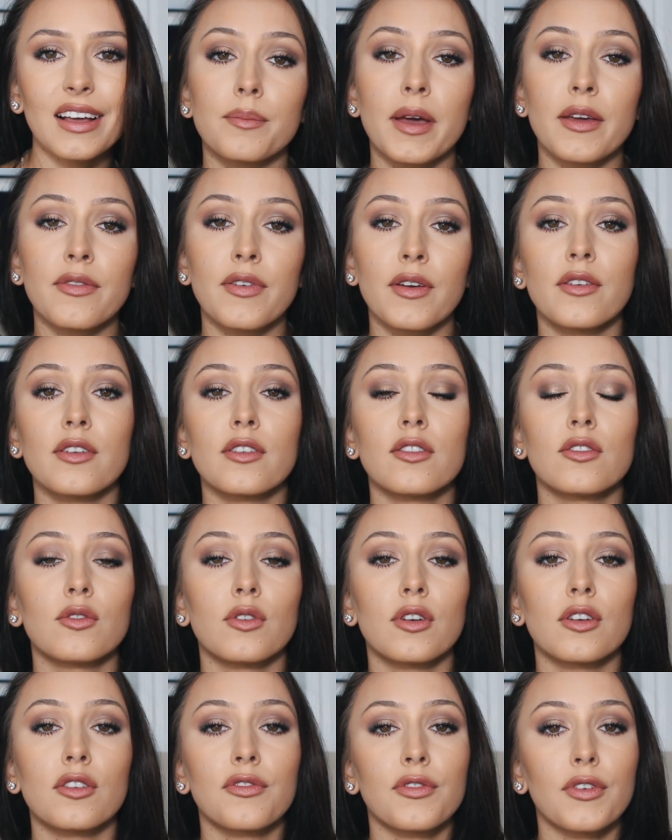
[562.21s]
My favorite
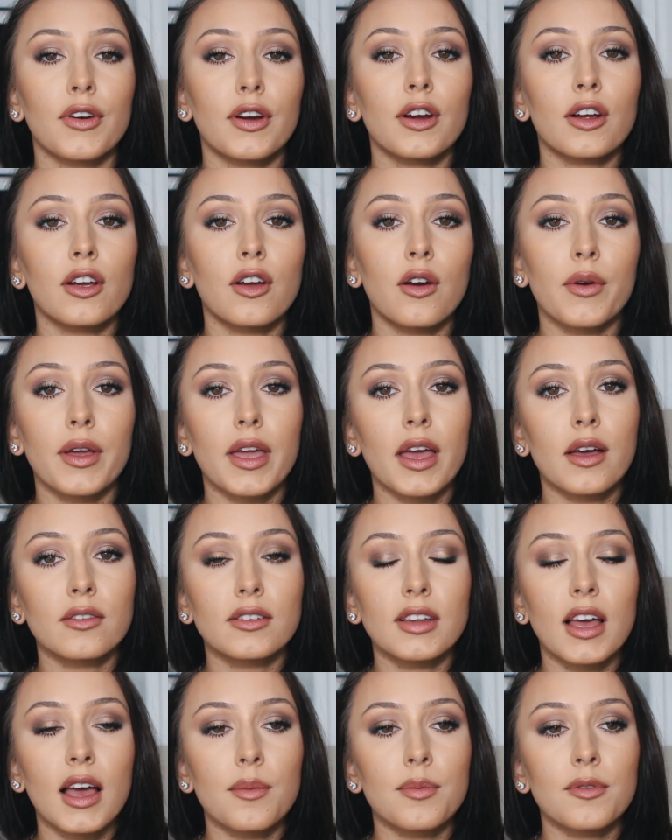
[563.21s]
stores for going
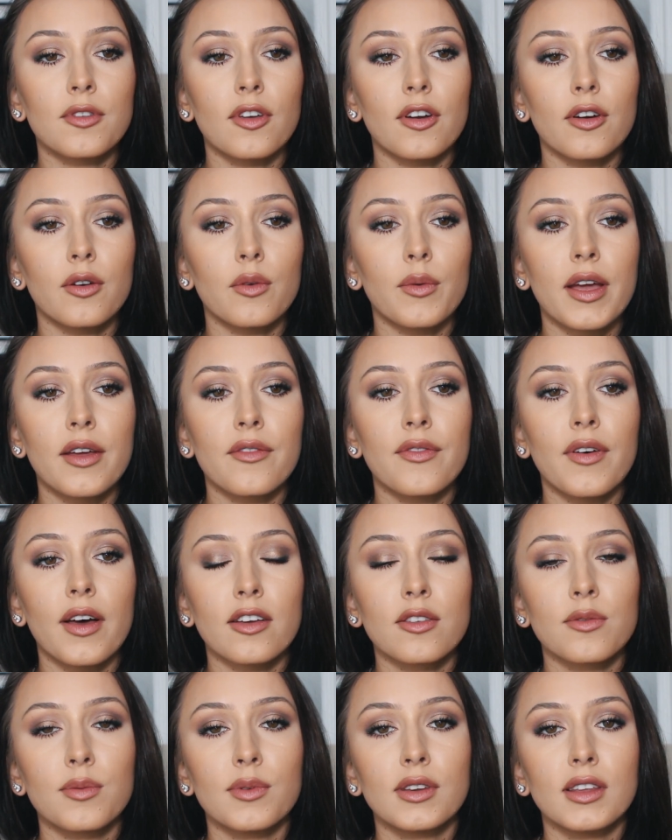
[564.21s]
out tops are White
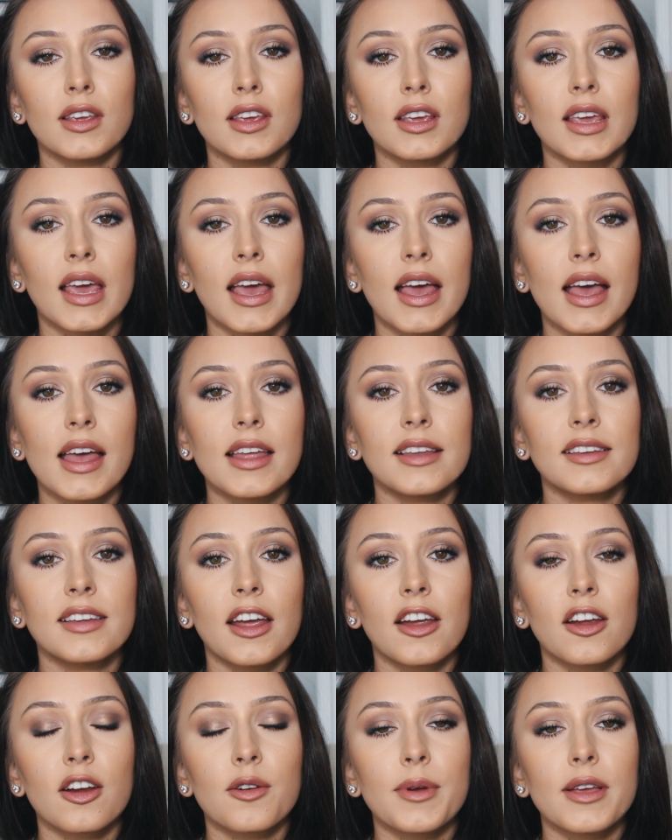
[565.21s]
Fox Boutique and
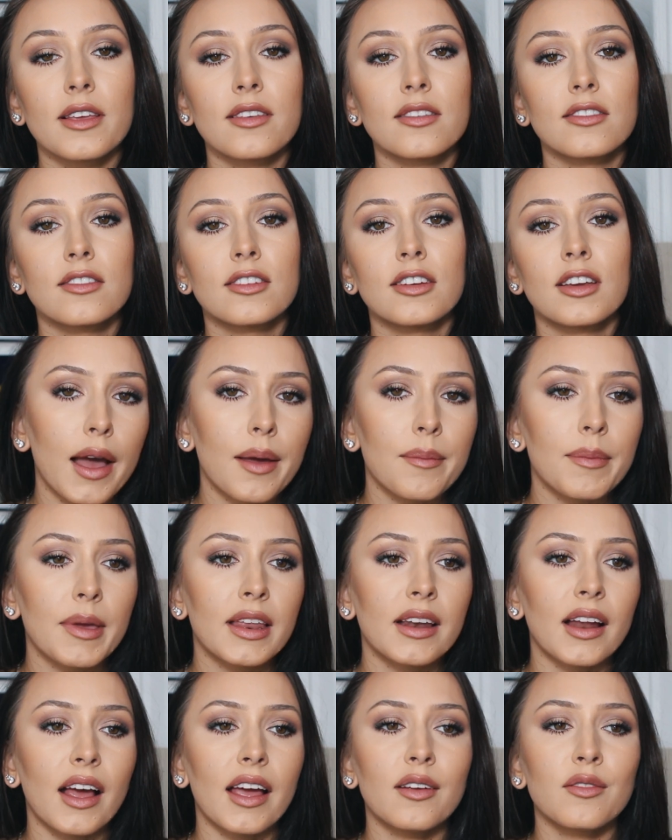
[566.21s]
Tiger Mist. I
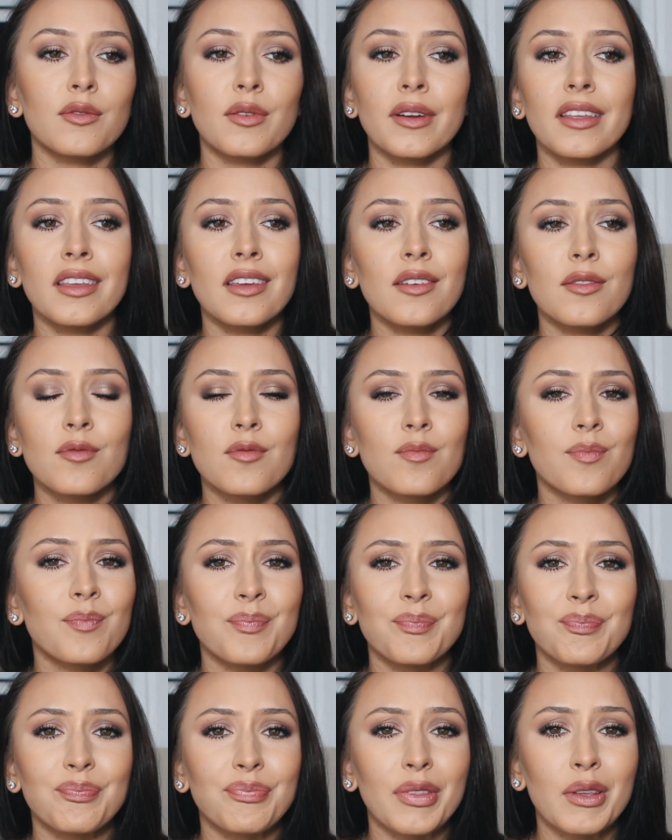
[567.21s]
mean, I really
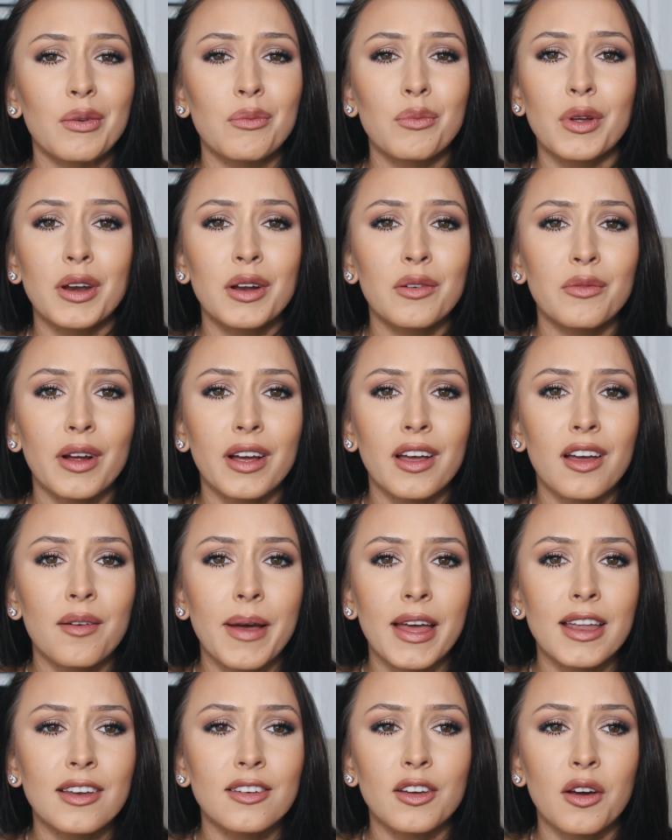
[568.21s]
wouldn't
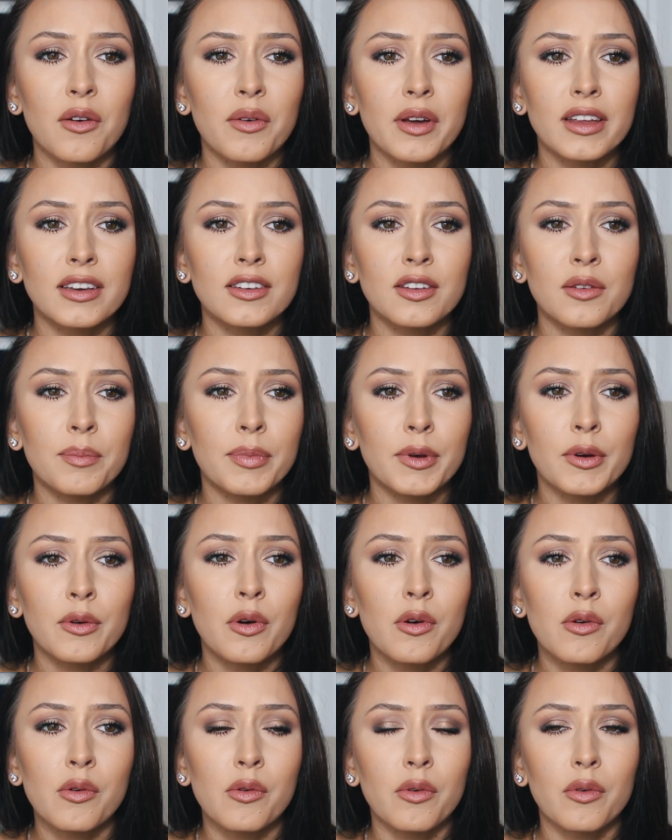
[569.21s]
recommend going to
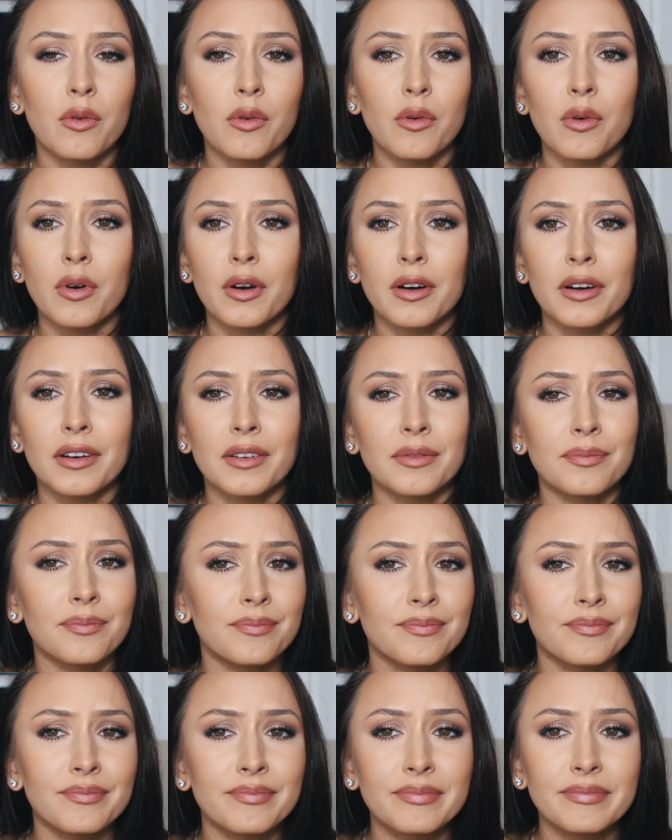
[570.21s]
Boohoo or
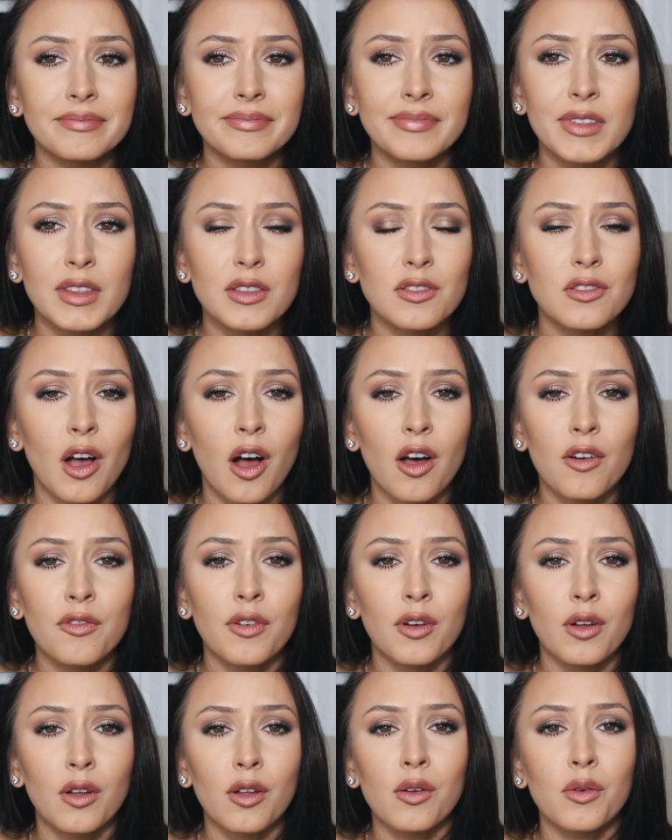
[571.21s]

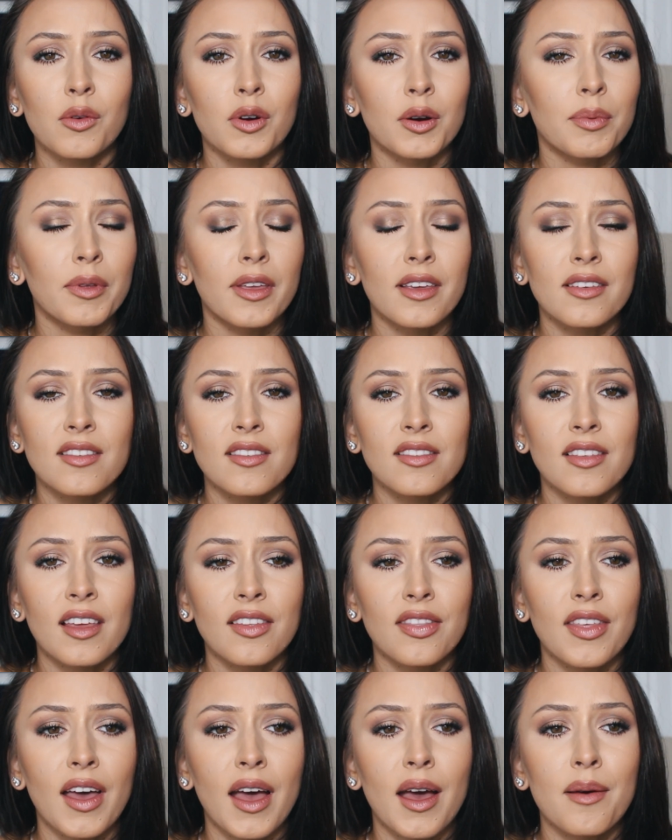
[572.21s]
Zoffel or places
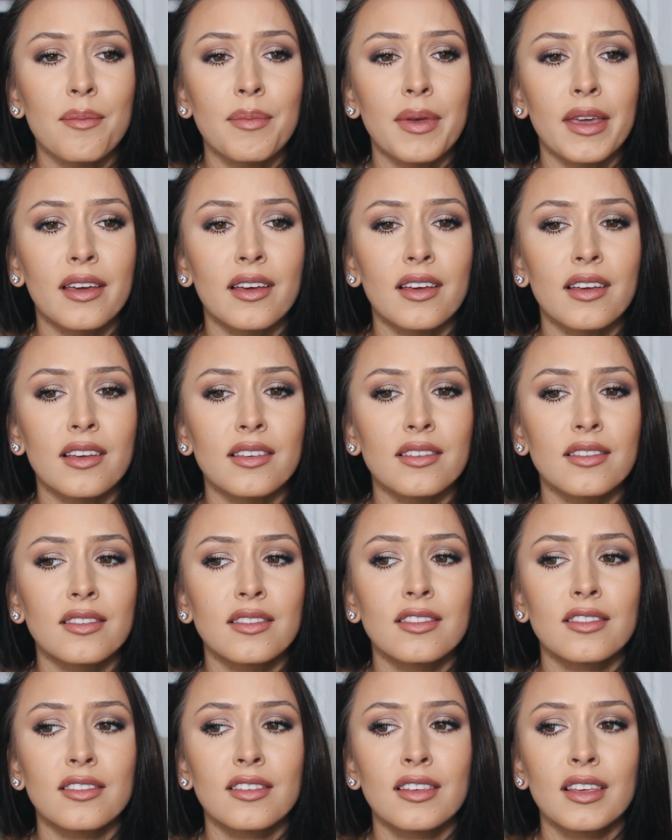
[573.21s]
like that
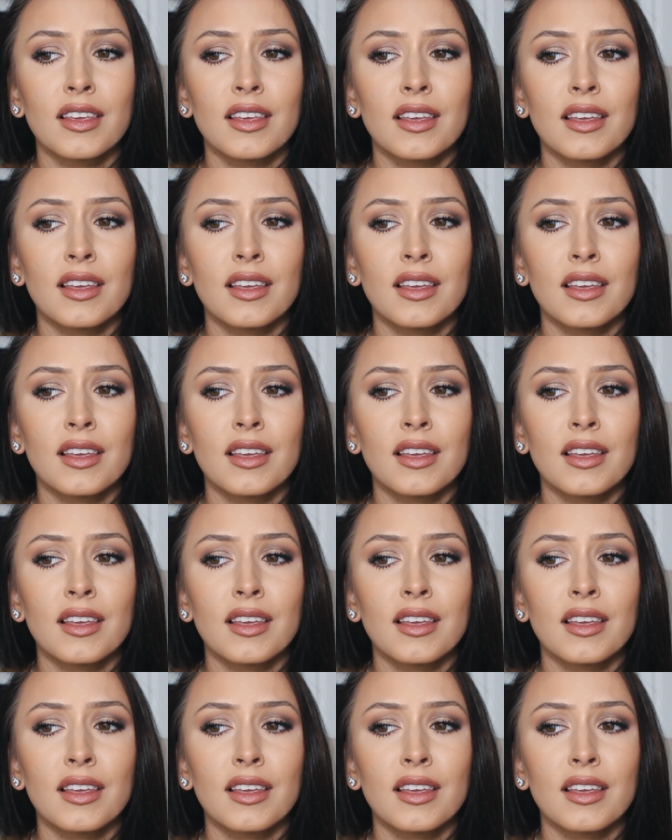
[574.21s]
because